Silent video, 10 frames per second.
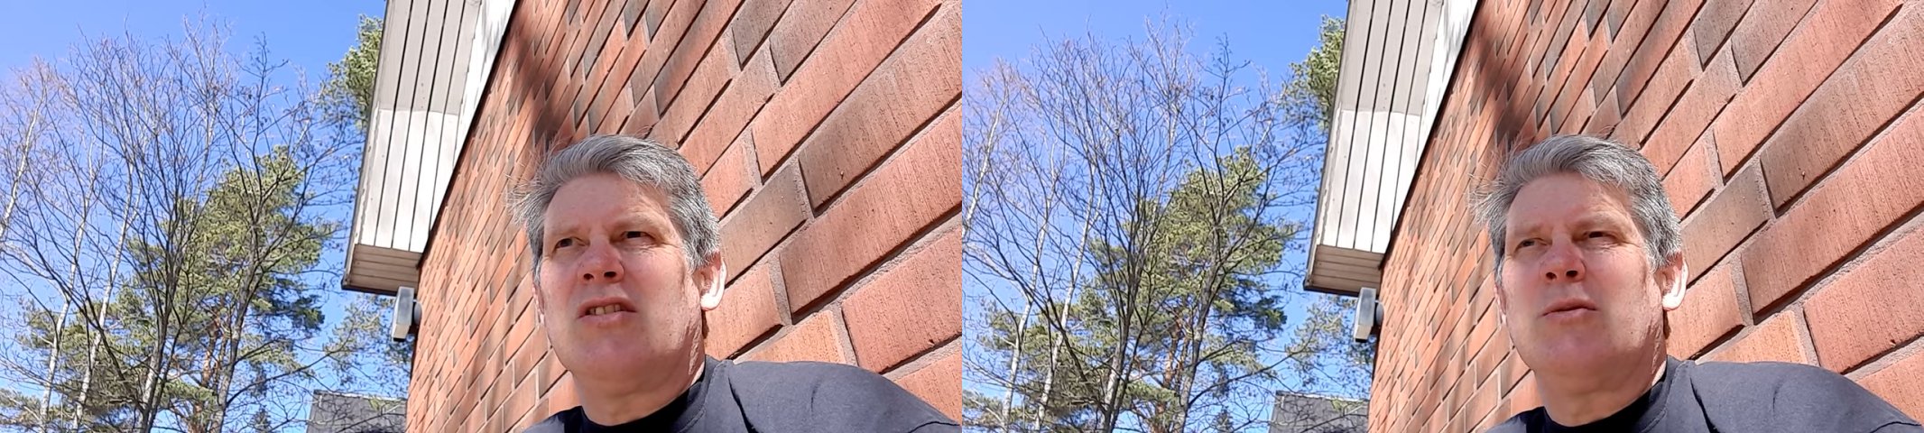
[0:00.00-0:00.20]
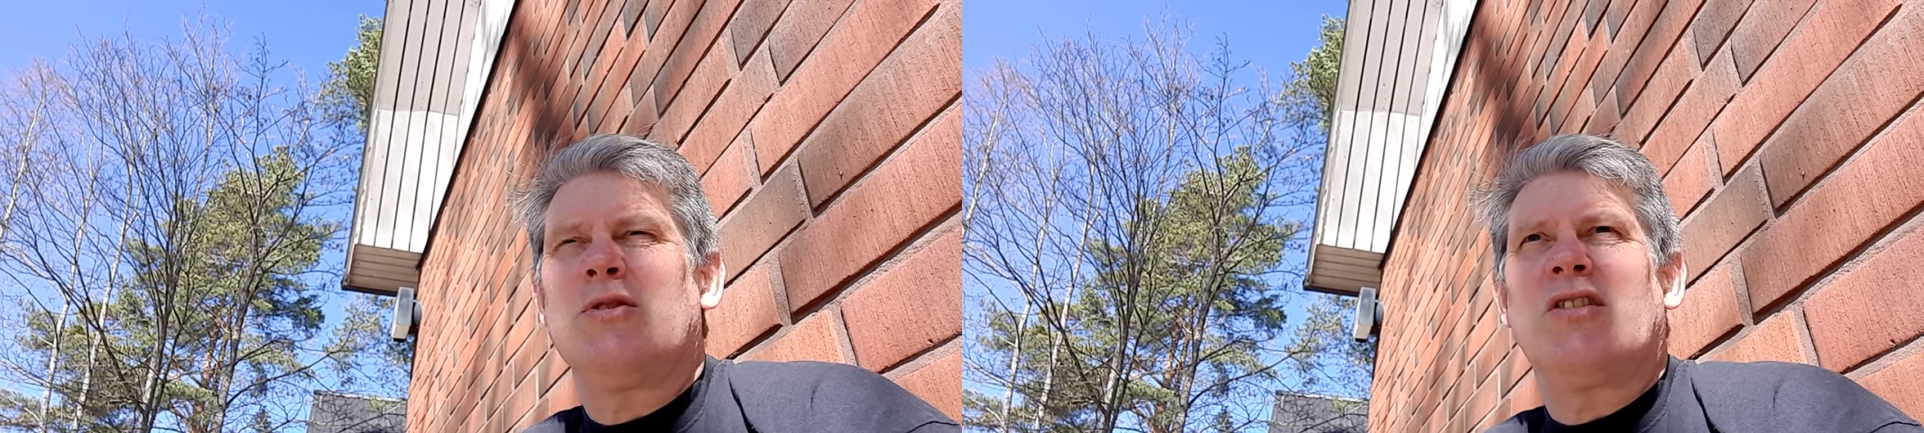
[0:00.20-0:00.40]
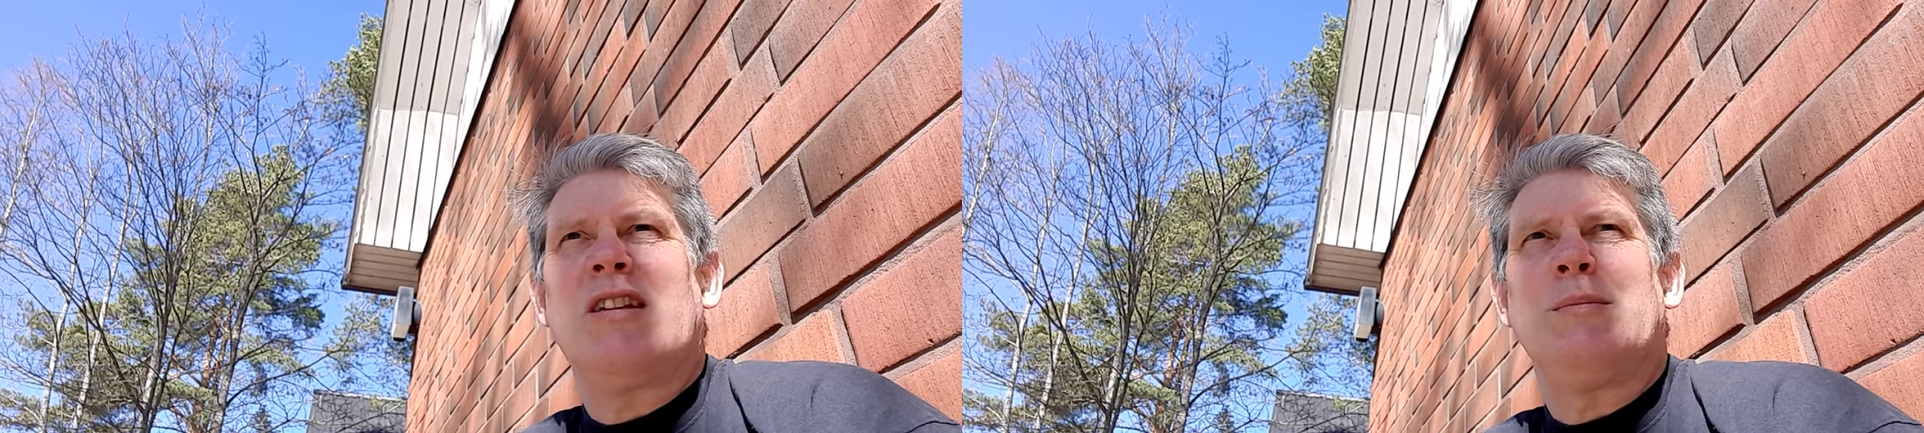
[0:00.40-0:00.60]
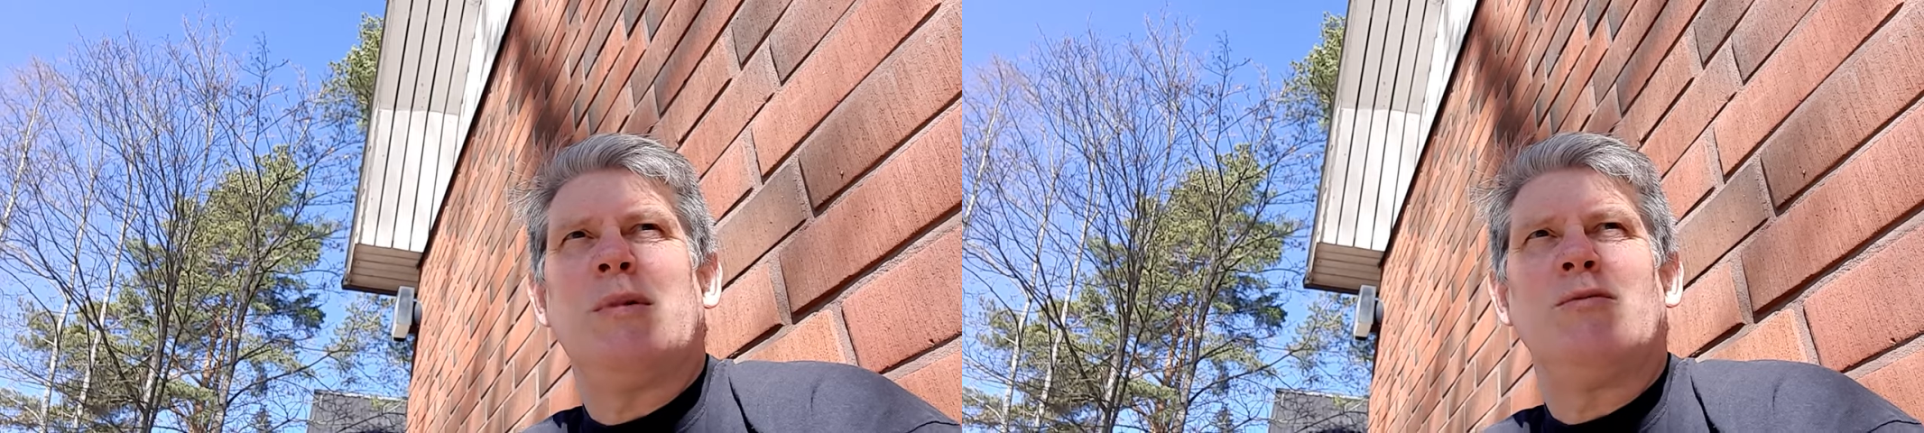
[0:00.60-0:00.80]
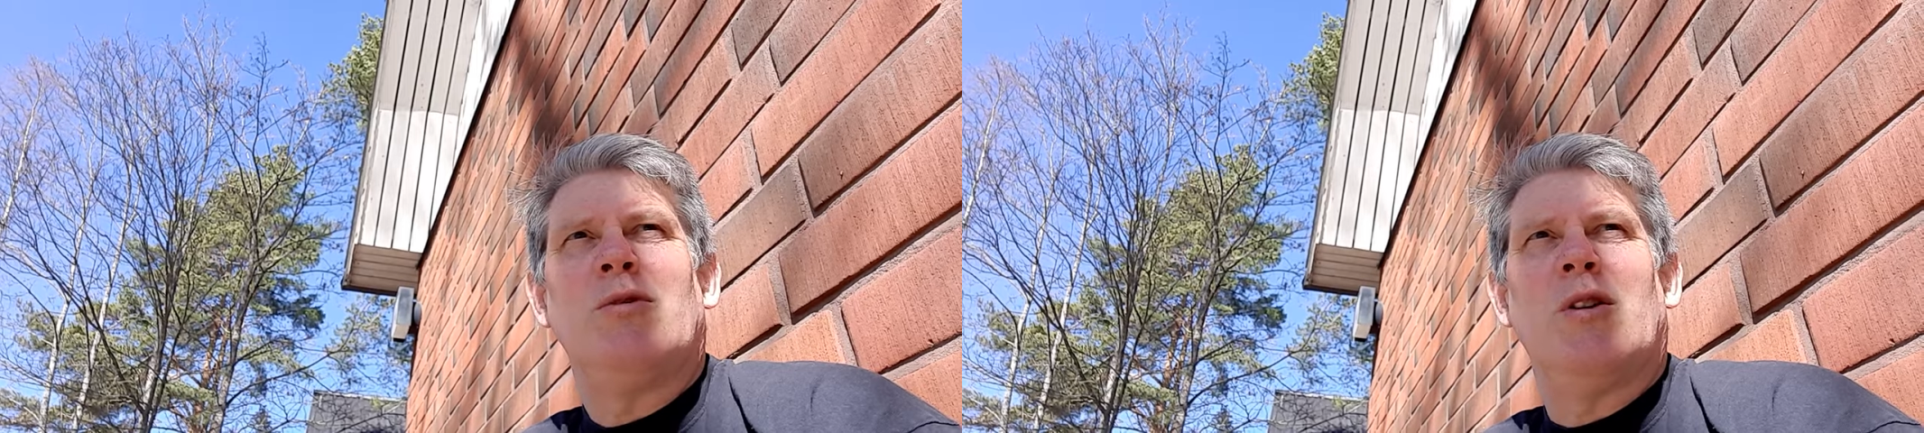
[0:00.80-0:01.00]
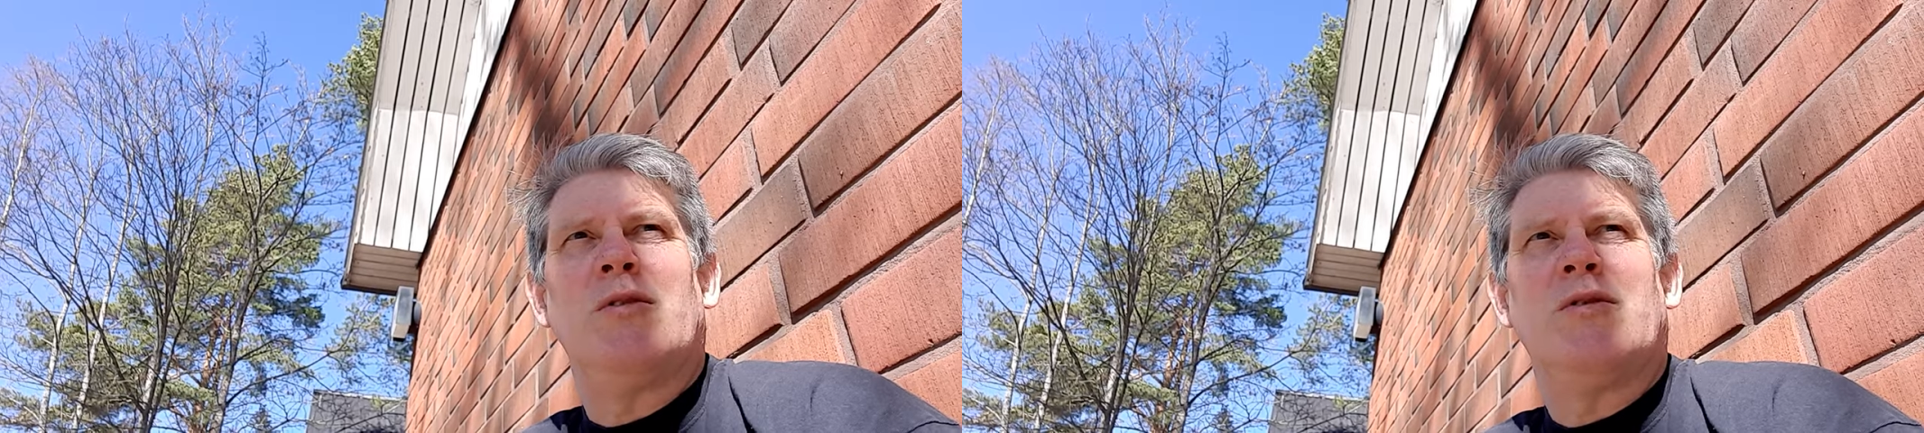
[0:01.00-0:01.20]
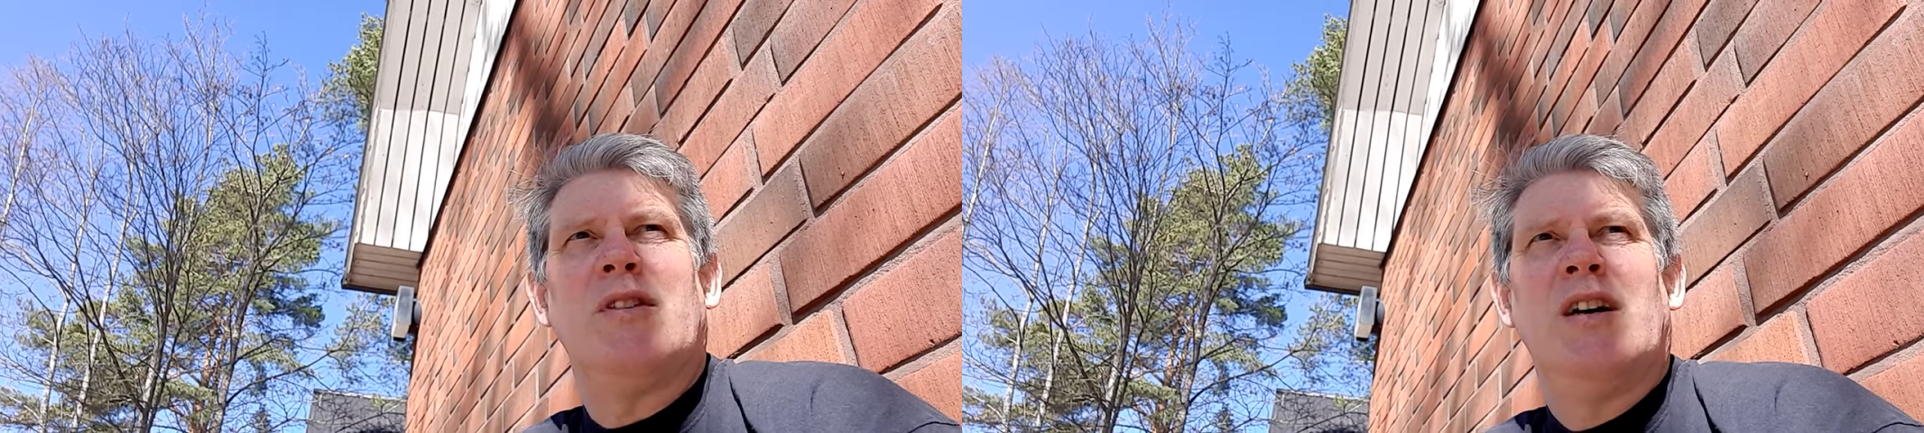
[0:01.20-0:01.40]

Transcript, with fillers: who are sleeping rough